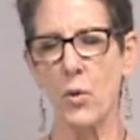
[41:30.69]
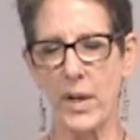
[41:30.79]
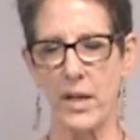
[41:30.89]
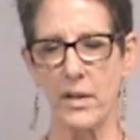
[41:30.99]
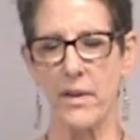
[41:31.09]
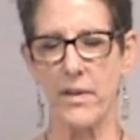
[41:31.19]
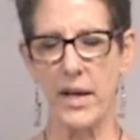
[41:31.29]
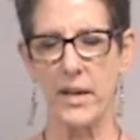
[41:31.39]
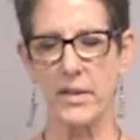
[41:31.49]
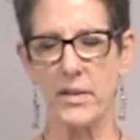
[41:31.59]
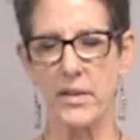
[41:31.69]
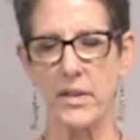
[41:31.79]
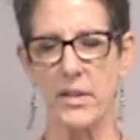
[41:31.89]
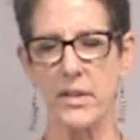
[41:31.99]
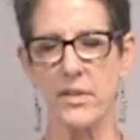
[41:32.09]
knowing that
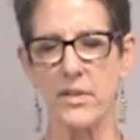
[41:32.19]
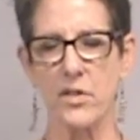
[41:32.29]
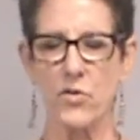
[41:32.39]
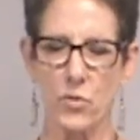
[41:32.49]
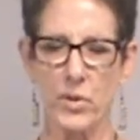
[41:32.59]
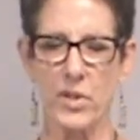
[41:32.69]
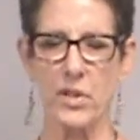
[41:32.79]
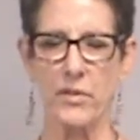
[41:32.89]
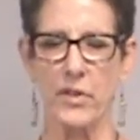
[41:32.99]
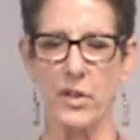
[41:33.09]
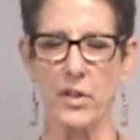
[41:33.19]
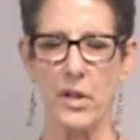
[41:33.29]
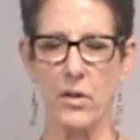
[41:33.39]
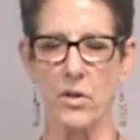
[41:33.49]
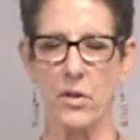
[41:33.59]
it is the source of
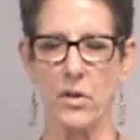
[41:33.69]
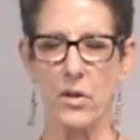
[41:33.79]
our